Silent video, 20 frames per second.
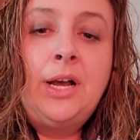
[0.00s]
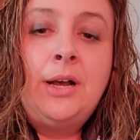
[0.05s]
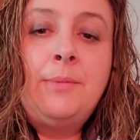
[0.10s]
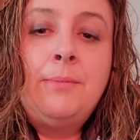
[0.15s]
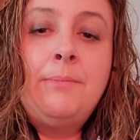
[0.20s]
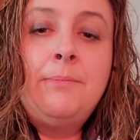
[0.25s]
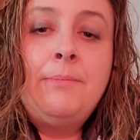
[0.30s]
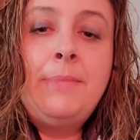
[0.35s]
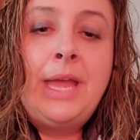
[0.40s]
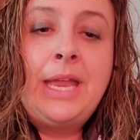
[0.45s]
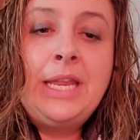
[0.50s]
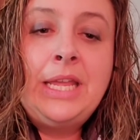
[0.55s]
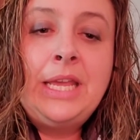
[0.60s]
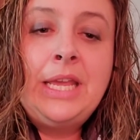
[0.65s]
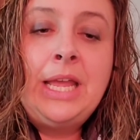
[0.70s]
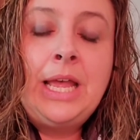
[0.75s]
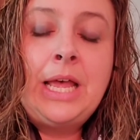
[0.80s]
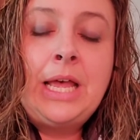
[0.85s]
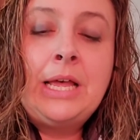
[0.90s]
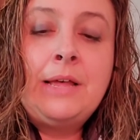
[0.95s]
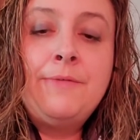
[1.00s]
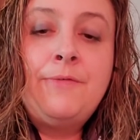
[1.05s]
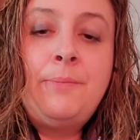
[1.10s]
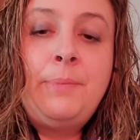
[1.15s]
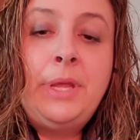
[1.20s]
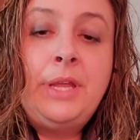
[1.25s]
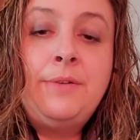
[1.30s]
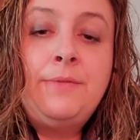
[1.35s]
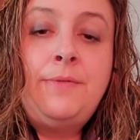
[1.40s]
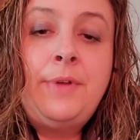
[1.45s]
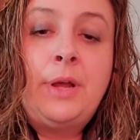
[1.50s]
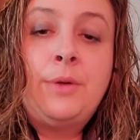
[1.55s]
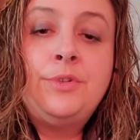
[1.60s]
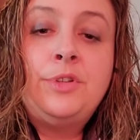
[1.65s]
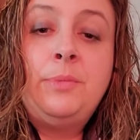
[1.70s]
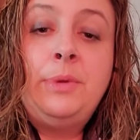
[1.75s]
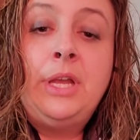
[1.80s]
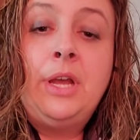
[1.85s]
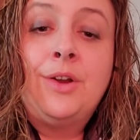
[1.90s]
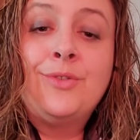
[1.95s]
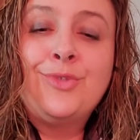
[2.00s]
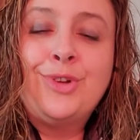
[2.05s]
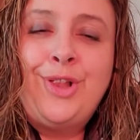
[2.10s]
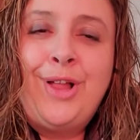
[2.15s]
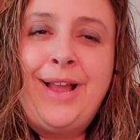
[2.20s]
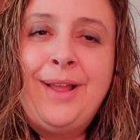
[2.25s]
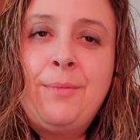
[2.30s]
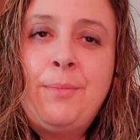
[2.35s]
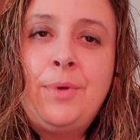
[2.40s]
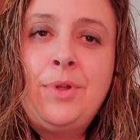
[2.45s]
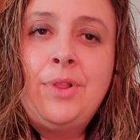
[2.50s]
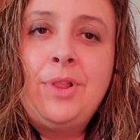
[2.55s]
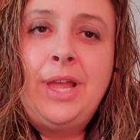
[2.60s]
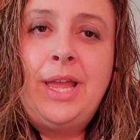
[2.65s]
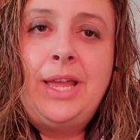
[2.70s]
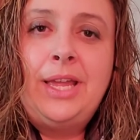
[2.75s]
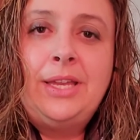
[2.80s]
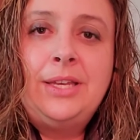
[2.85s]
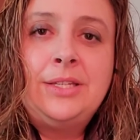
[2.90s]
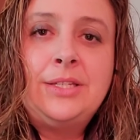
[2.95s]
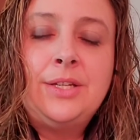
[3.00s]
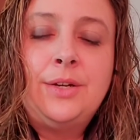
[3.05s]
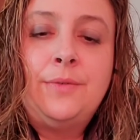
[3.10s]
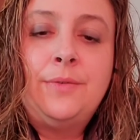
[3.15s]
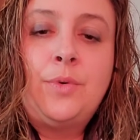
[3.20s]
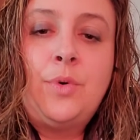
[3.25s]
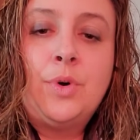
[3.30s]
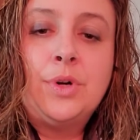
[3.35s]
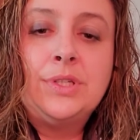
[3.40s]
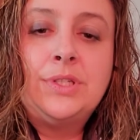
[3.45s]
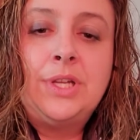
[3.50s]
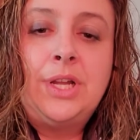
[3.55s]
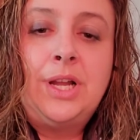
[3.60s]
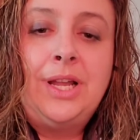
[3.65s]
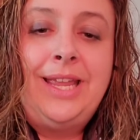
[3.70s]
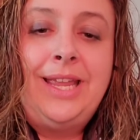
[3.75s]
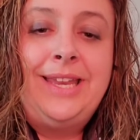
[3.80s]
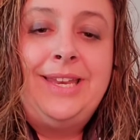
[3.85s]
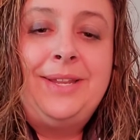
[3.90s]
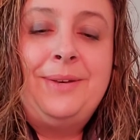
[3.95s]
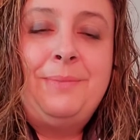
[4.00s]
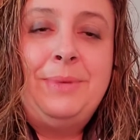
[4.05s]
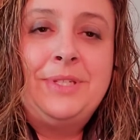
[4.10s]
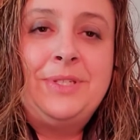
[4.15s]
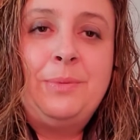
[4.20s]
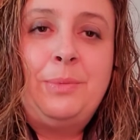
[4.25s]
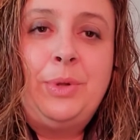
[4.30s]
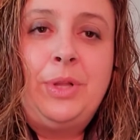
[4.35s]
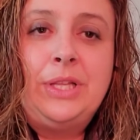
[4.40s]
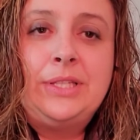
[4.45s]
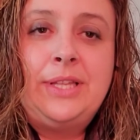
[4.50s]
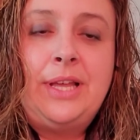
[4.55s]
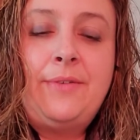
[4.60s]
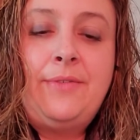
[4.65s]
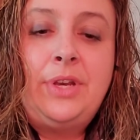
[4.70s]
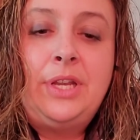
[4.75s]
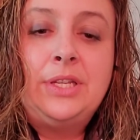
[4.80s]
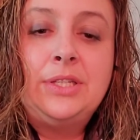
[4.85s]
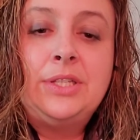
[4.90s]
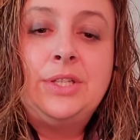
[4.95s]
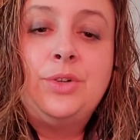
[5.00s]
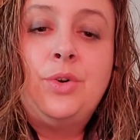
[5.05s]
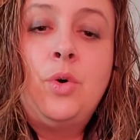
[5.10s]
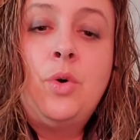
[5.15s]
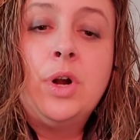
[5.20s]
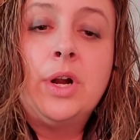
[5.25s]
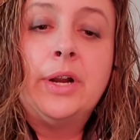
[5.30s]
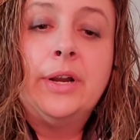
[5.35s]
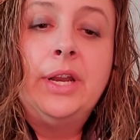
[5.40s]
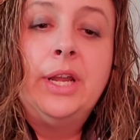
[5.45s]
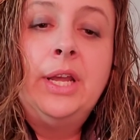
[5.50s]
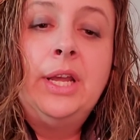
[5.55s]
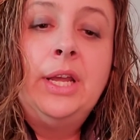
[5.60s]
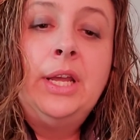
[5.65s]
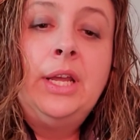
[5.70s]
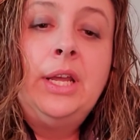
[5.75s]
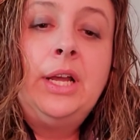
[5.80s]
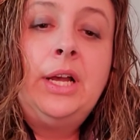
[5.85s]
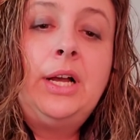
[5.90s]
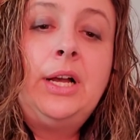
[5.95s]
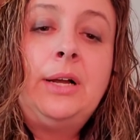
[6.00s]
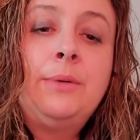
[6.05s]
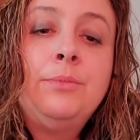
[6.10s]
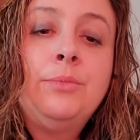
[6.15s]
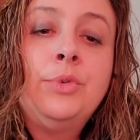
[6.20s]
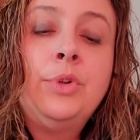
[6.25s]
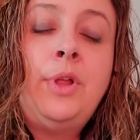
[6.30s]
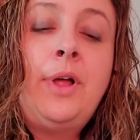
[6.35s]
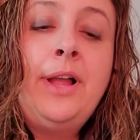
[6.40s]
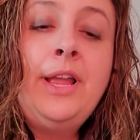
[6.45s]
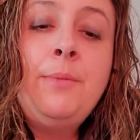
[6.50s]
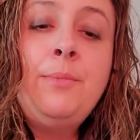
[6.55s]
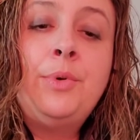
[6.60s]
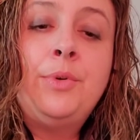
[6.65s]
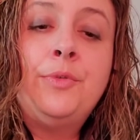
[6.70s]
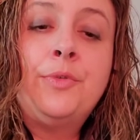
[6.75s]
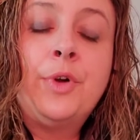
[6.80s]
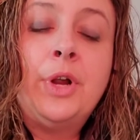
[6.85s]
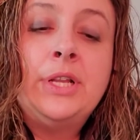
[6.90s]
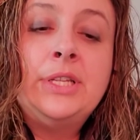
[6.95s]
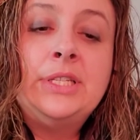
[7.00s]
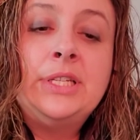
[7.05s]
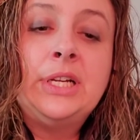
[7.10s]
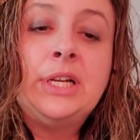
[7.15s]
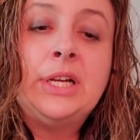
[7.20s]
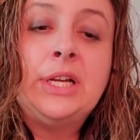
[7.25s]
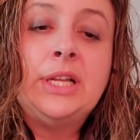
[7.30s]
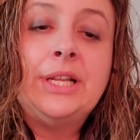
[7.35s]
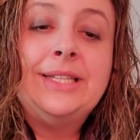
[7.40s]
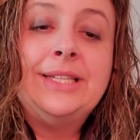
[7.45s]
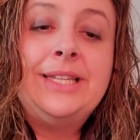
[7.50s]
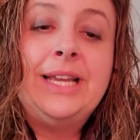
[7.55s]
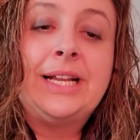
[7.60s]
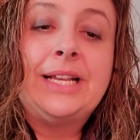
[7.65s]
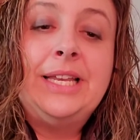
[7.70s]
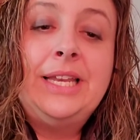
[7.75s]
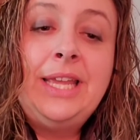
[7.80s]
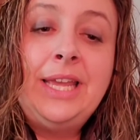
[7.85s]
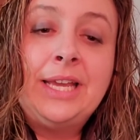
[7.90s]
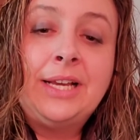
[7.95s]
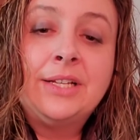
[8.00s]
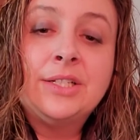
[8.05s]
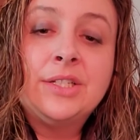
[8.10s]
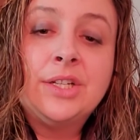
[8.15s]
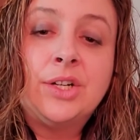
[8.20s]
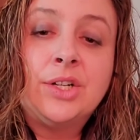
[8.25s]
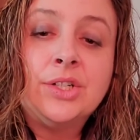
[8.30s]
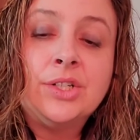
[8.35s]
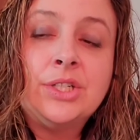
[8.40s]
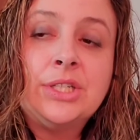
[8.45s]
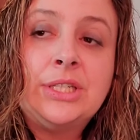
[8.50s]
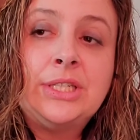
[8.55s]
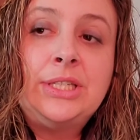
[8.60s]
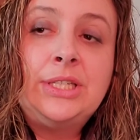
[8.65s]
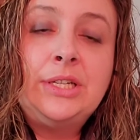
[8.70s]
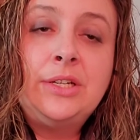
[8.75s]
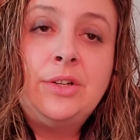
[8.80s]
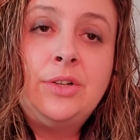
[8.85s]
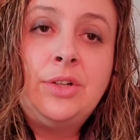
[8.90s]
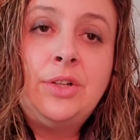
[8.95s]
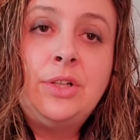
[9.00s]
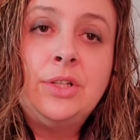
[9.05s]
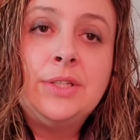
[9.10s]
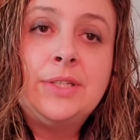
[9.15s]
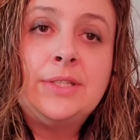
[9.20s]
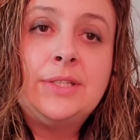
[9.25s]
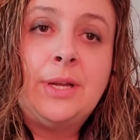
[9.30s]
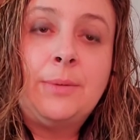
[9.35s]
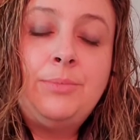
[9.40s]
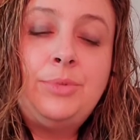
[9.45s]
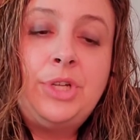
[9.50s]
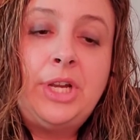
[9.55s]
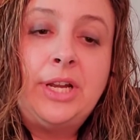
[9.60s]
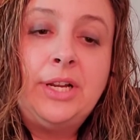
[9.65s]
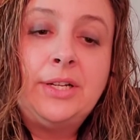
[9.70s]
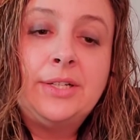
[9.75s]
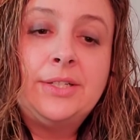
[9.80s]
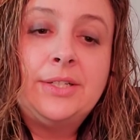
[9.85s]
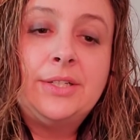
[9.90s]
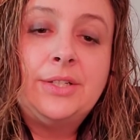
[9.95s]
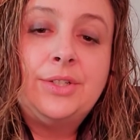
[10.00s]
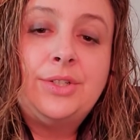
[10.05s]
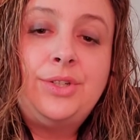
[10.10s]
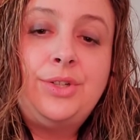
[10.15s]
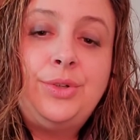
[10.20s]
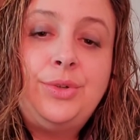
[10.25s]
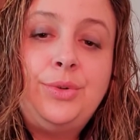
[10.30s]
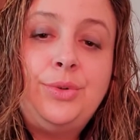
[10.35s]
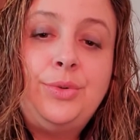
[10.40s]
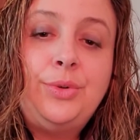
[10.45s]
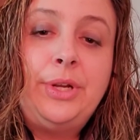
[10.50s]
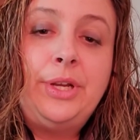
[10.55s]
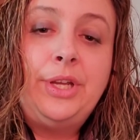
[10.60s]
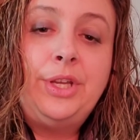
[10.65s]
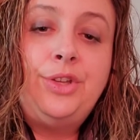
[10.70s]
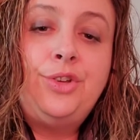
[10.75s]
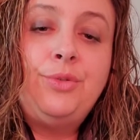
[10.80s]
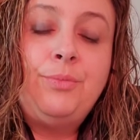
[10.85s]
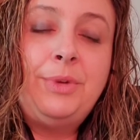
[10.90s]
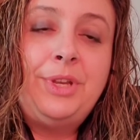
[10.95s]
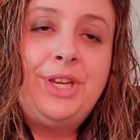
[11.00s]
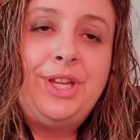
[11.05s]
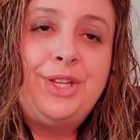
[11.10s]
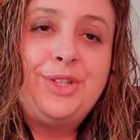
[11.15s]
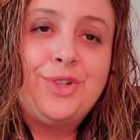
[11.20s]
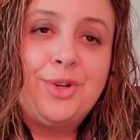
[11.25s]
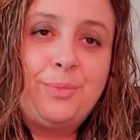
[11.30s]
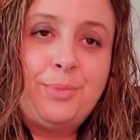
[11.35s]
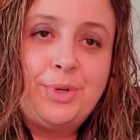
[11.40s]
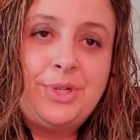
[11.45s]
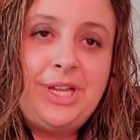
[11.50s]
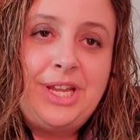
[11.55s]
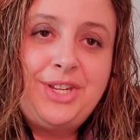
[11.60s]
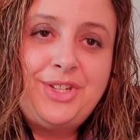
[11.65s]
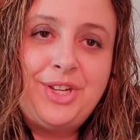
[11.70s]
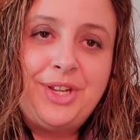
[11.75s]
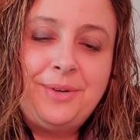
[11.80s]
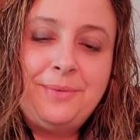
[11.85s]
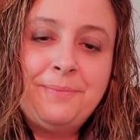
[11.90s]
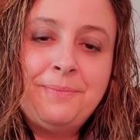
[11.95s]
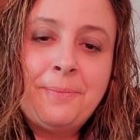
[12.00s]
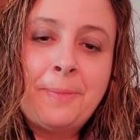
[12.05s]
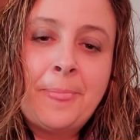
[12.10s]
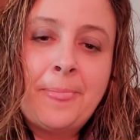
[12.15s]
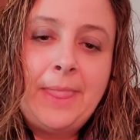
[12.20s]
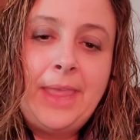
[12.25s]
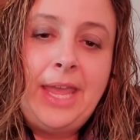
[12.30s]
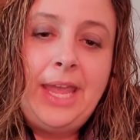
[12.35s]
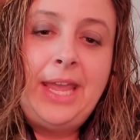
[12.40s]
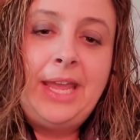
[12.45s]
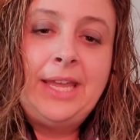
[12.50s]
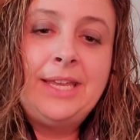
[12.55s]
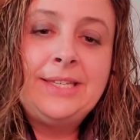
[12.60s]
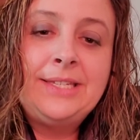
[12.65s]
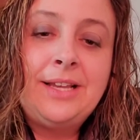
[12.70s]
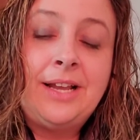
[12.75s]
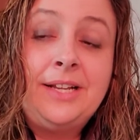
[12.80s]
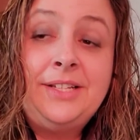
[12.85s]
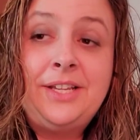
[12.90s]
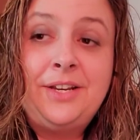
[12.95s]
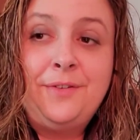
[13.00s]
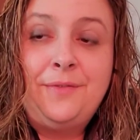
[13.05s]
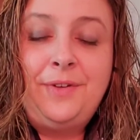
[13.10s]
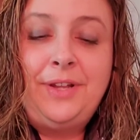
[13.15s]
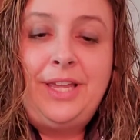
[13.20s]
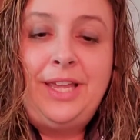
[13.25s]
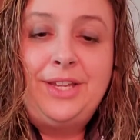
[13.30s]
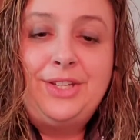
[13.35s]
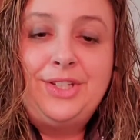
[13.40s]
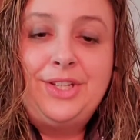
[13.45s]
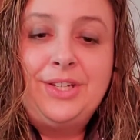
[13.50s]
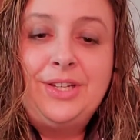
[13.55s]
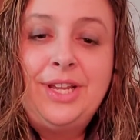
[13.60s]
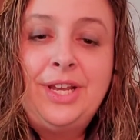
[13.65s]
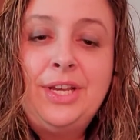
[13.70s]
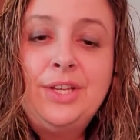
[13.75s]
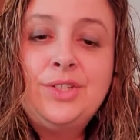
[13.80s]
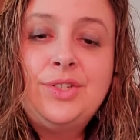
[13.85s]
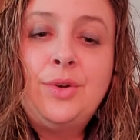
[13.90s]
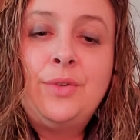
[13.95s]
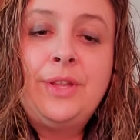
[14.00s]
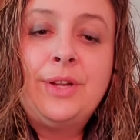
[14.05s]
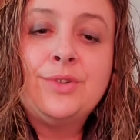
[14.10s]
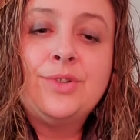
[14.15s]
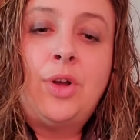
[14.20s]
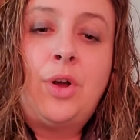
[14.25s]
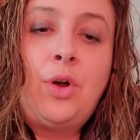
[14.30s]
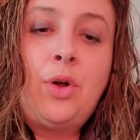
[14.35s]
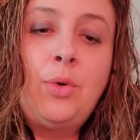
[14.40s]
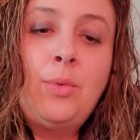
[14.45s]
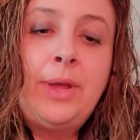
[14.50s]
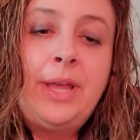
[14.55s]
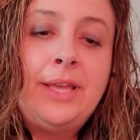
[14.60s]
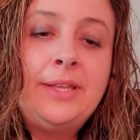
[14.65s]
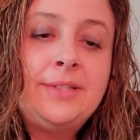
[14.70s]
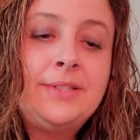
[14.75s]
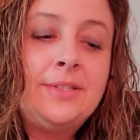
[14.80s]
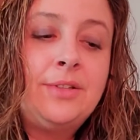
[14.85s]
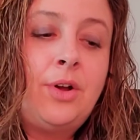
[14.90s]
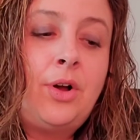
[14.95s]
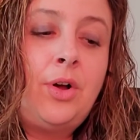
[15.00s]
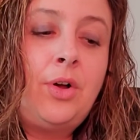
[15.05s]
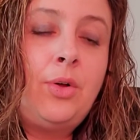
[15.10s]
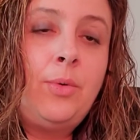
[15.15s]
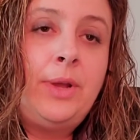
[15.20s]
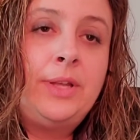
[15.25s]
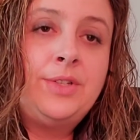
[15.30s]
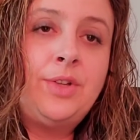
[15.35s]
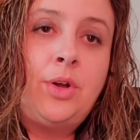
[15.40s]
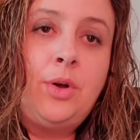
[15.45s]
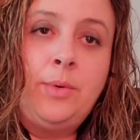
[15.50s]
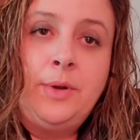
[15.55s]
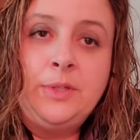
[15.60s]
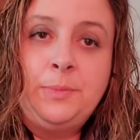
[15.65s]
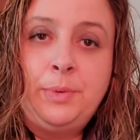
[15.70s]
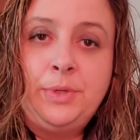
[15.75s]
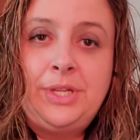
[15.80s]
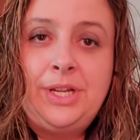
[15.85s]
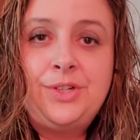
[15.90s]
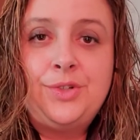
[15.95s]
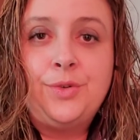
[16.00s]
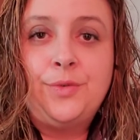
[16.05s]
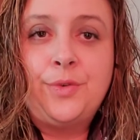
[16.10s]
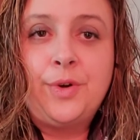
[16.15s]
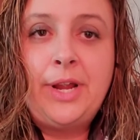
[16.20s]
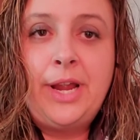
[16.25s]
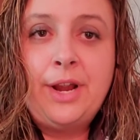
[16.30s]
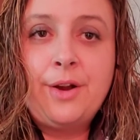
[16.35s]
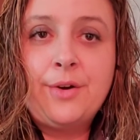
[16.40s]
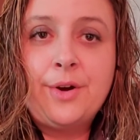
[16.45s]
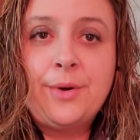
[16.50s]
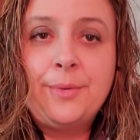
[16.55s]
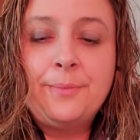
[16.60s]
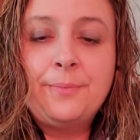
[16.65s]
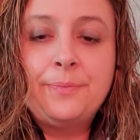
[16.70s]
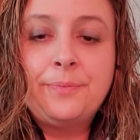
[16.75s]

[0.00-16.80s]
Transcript: Many have been found to be unreliable and, of course, inadmissible as evidence in court. Reliable forensic techniques are still subject to human interpretation and identification. So there's always potential for error.